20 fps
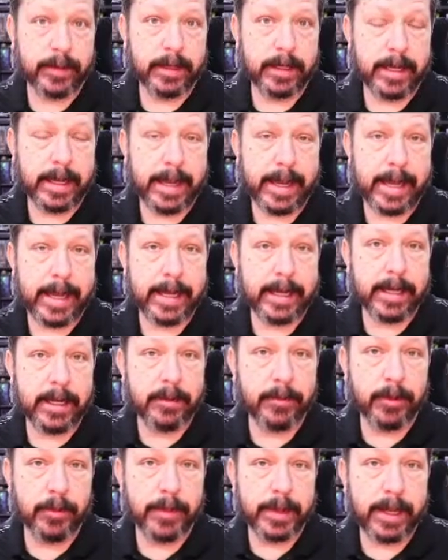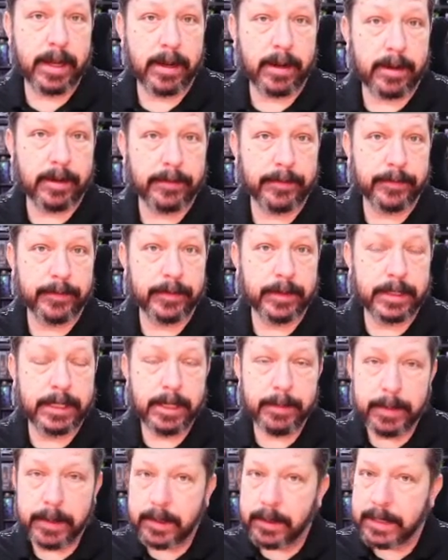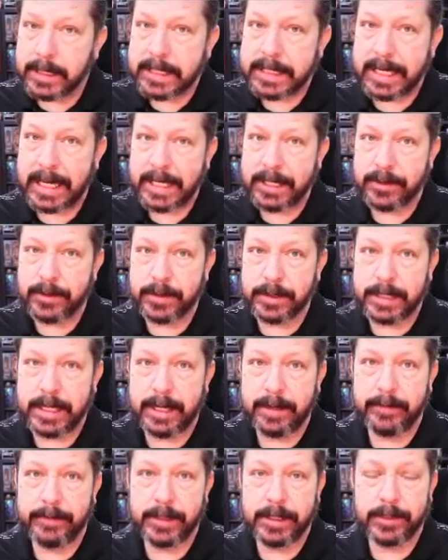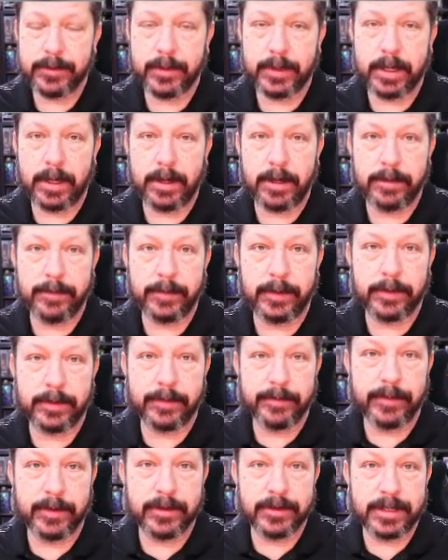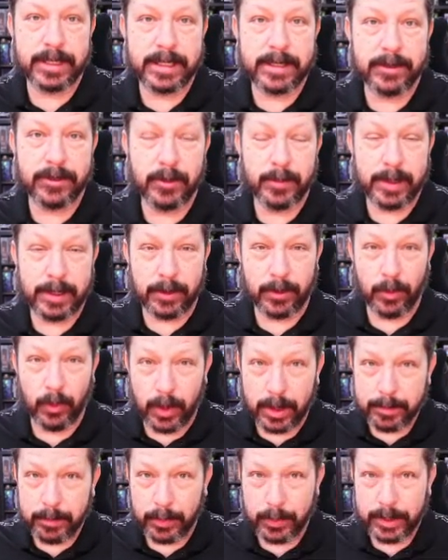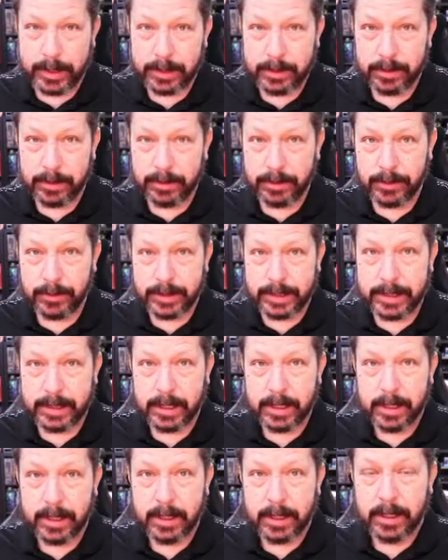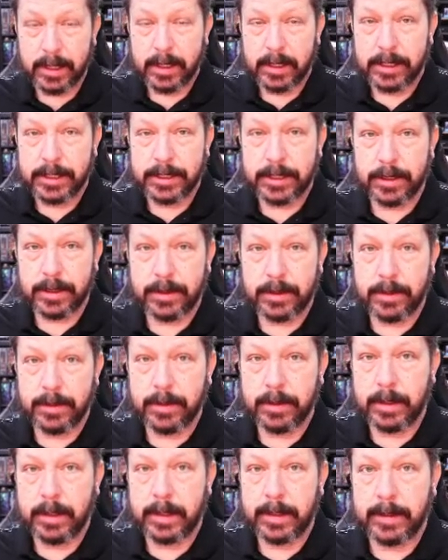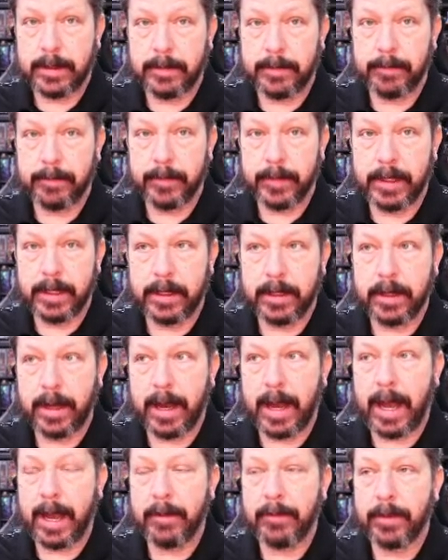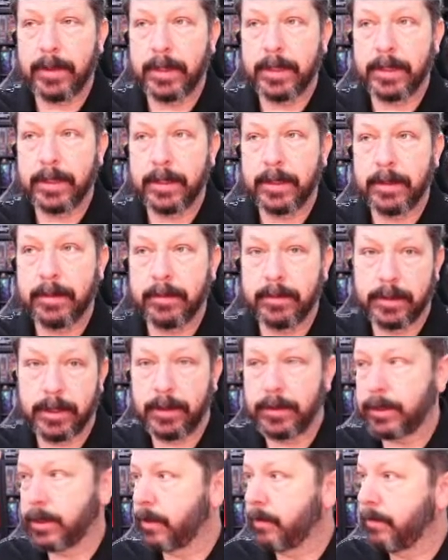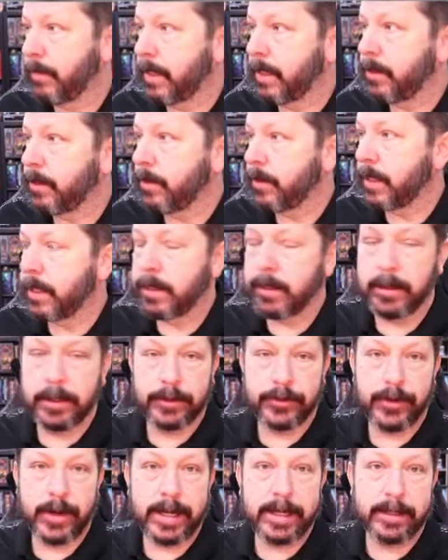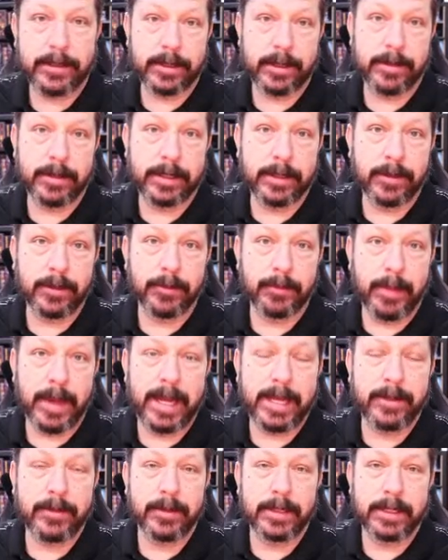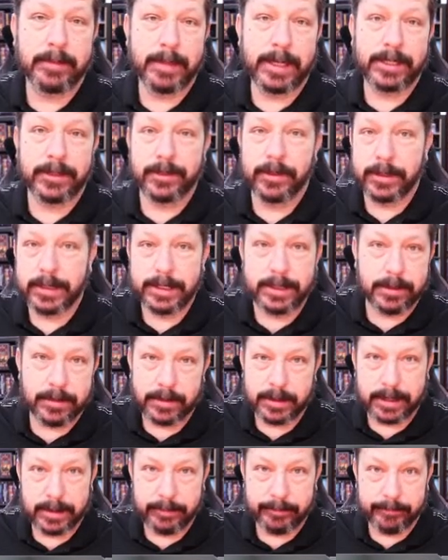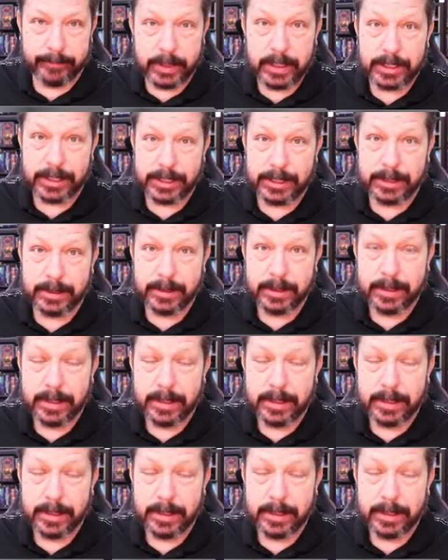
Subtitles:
and it will be off. Typically slicers have this one off on the first layer no matter what print you're doing. So I would go to the menu here and try to turn it on manually and make sure it still can function,